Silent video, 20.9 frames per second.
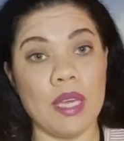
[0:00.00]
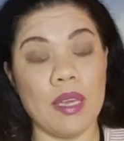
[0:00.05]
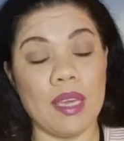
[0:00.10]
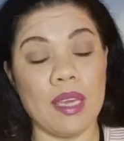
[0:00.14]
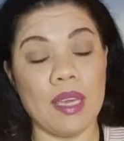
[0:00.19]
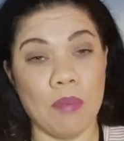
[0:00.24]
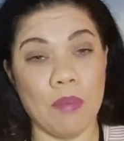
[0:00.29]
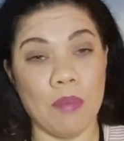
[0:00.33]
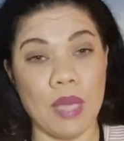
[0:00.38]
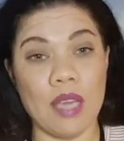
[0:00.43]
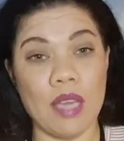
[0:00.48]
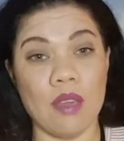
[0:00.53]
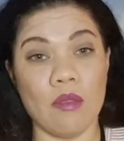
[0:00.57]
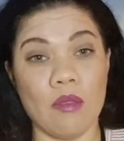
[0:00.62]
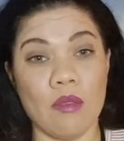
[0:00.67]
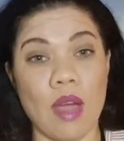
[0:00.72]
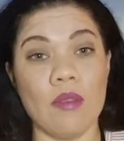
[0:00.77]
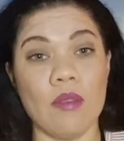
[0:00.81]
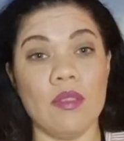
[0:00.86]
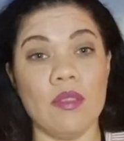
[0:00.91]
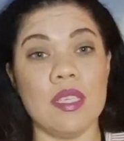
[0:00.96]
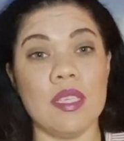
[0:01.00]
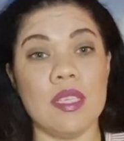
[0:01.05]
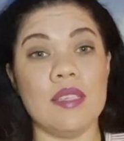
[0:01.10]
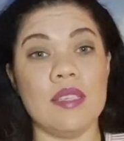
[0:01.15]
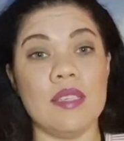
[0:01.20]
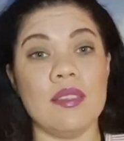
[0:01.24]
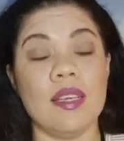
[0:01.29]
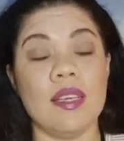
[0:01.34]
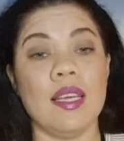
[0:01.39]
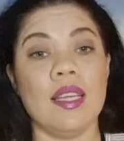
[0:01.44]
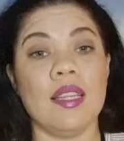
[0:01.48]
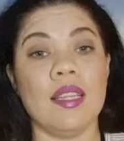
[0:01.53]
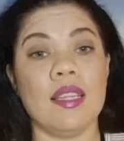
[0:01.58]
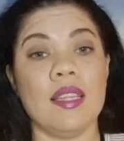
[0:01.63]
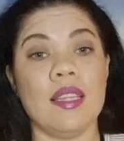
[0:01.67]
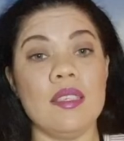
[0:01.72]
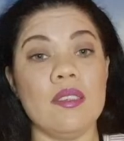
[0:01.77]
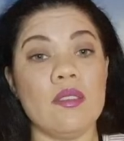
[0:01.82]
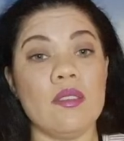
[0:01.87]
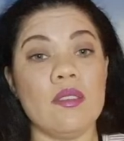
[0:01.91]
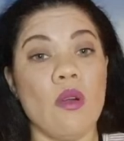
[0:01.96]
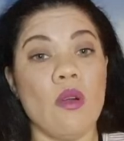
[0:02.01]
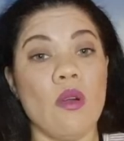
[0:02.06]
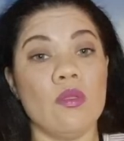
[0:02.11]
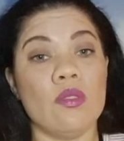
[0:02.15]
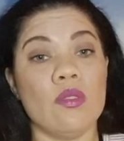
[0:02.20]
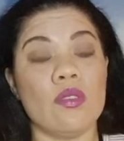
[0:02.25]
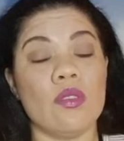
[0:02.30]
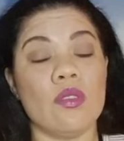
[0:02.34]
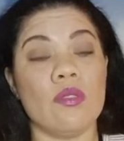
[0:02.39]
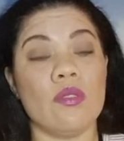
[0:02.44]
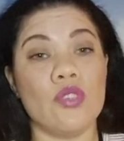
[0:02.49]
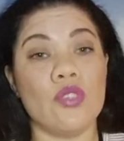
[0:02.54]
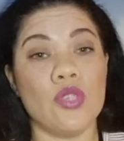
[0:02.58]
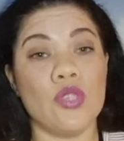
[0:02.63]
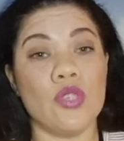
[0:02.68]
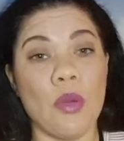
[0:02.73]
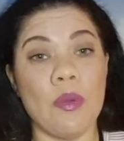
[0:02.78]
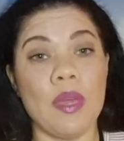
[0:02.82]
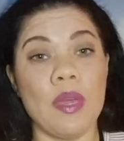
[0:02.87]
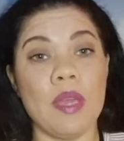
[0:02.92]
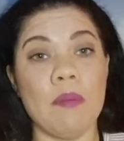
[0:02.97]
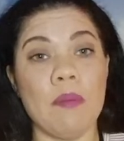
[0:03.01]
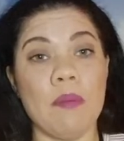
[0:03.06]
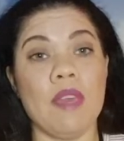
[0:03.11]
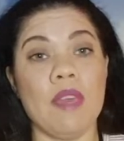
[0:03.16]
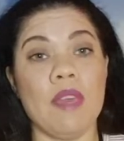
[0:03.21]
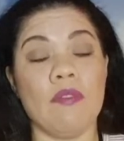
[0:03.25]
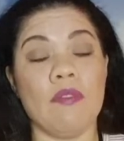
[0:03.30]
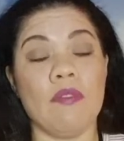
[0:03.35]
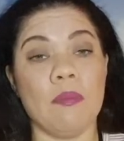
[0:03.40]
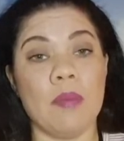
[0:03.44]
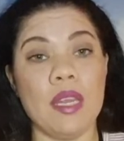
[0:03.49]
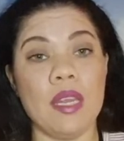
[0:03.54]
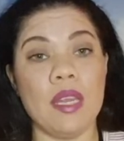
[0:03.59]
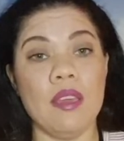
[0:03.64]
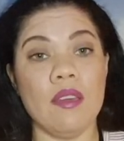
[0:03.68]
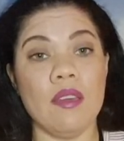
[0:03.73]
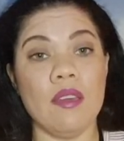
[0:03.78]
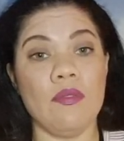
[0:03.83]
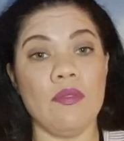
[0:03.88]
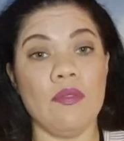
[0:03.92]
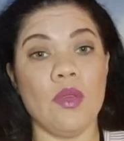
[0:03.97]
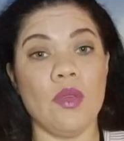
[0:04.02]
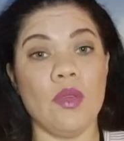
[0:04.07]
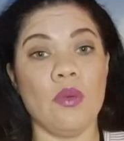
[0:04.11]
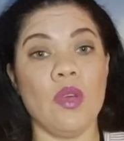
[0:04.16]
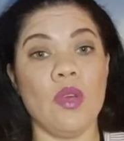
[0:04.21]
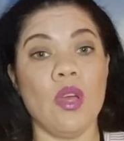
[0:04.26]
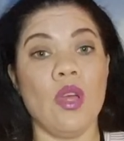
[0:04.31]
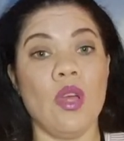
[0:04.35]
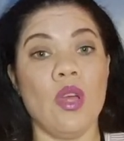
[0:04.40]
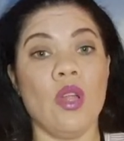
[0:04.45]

being grounded. This is also showing me, for many of you,